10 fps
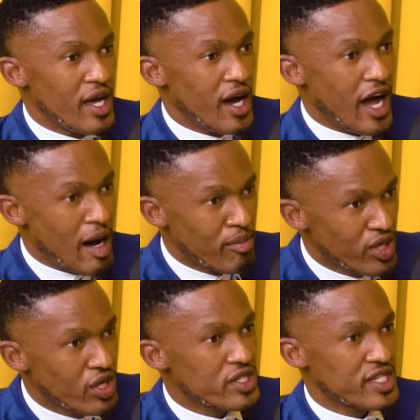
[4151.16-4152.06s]

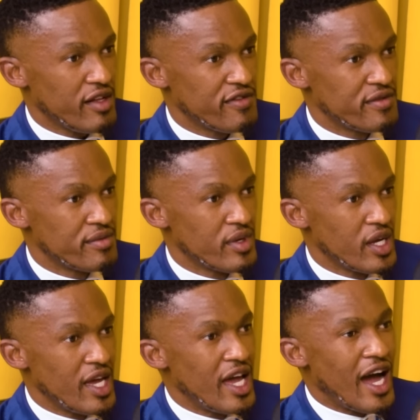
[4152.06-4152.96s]
Humble yourself.
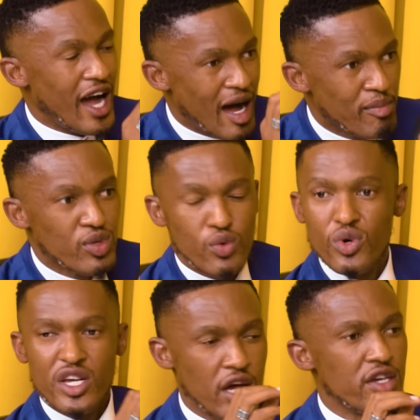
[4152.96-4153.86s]

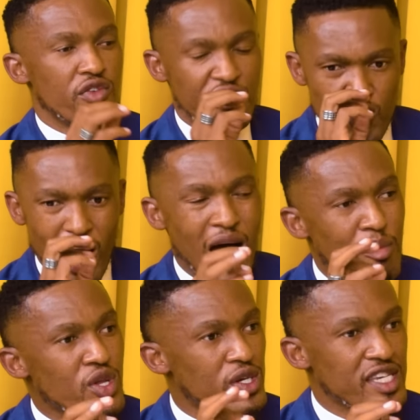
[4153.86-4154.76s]
If you
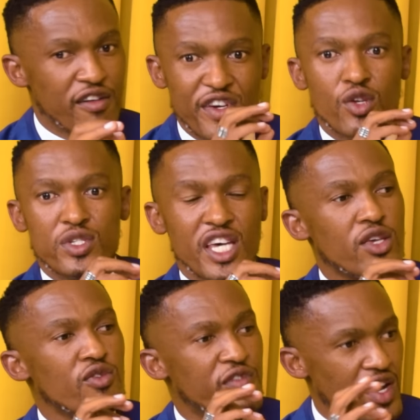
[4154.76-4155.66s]
humble yourself, it will
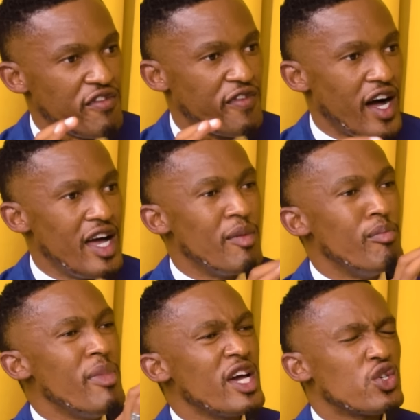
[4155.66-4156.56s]
take you very far.
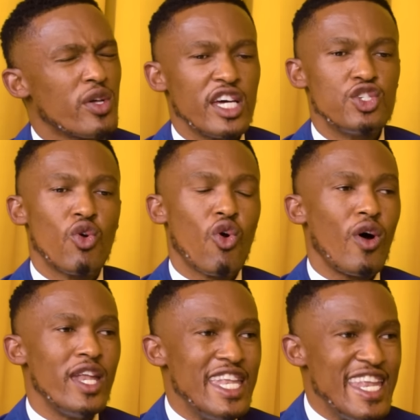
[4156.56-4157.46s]
Make sure that you
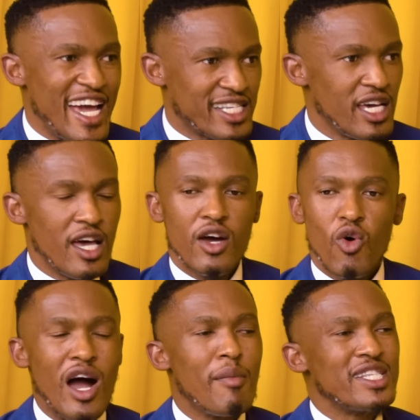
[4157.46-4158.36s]
connect.
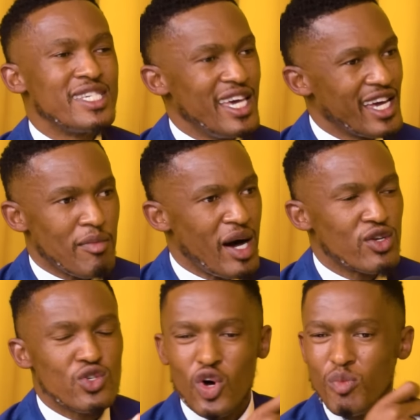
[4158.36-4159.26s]

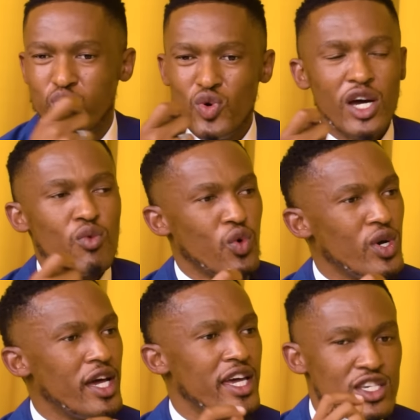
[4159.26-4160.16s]
Don't pull a wool.
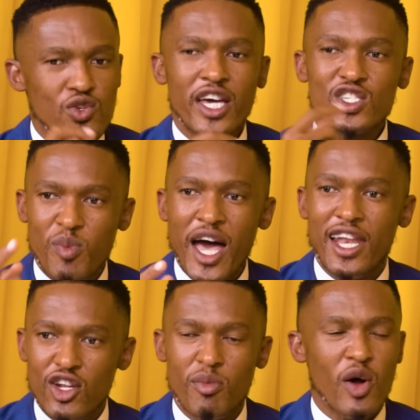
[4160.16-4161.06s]

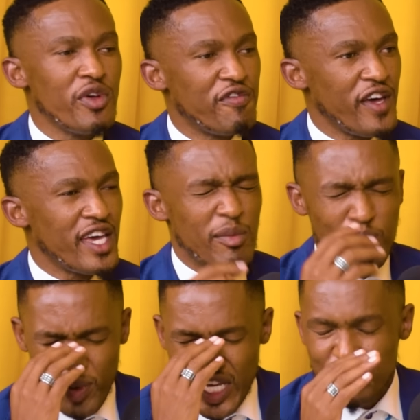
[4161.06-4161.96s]

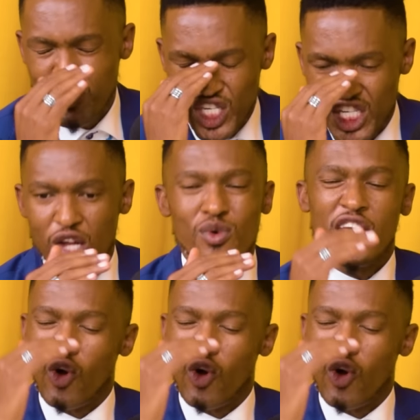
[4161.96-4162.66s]
Please be genuine and